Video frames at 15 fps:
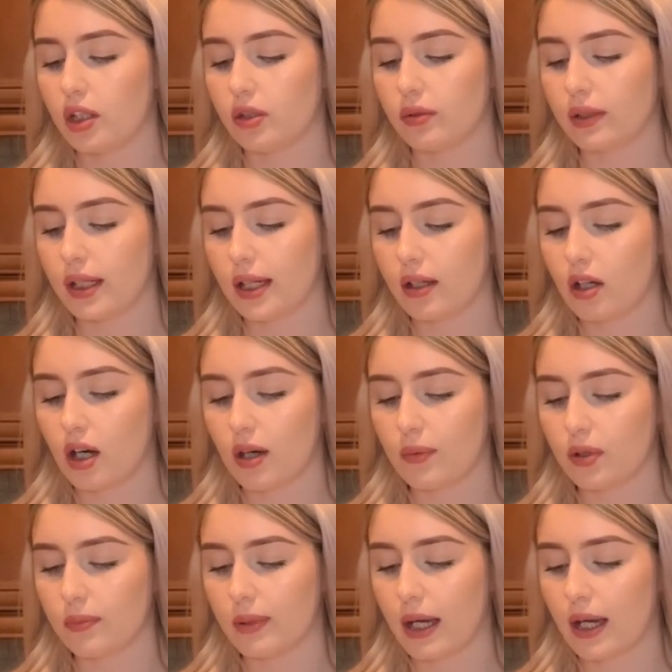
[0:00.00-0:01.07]
Create
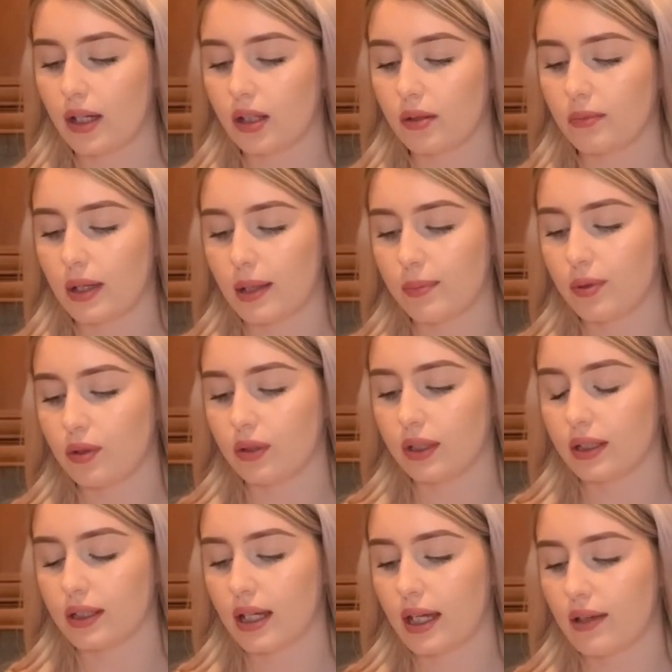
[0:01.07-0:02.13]
caramel pattern by
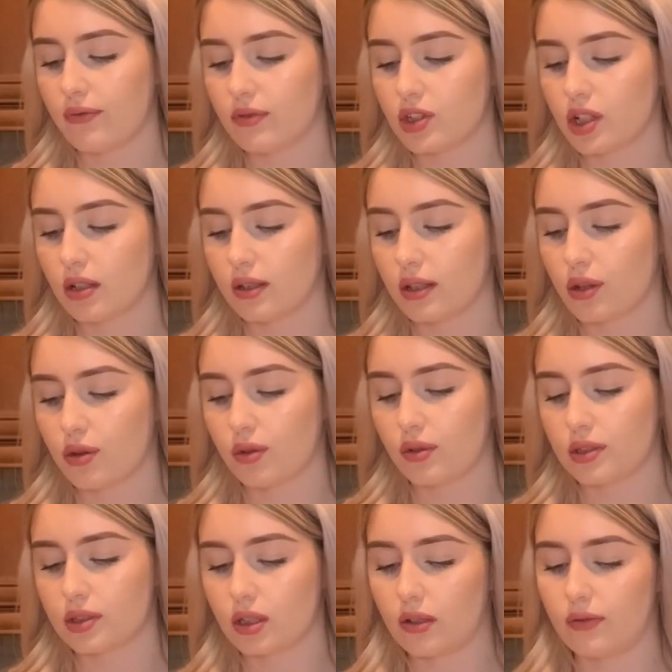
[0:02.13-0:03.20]
pulling knife gently through
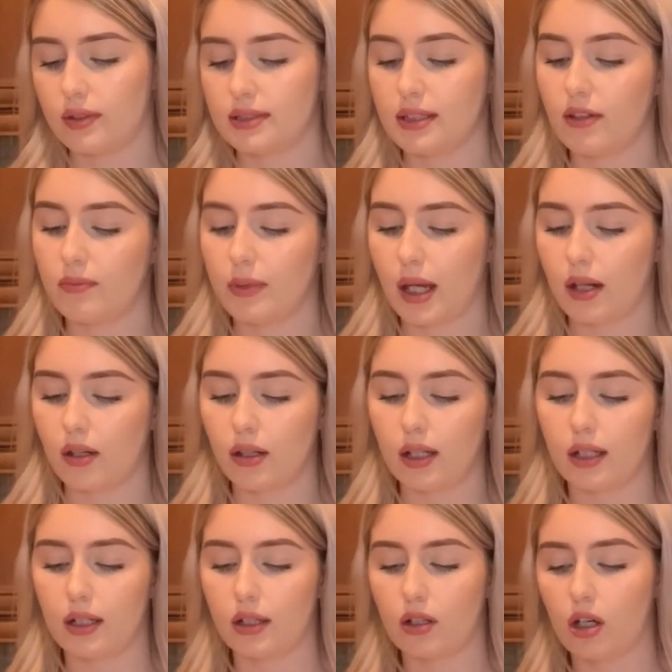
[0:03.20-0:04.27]
the surface of batter and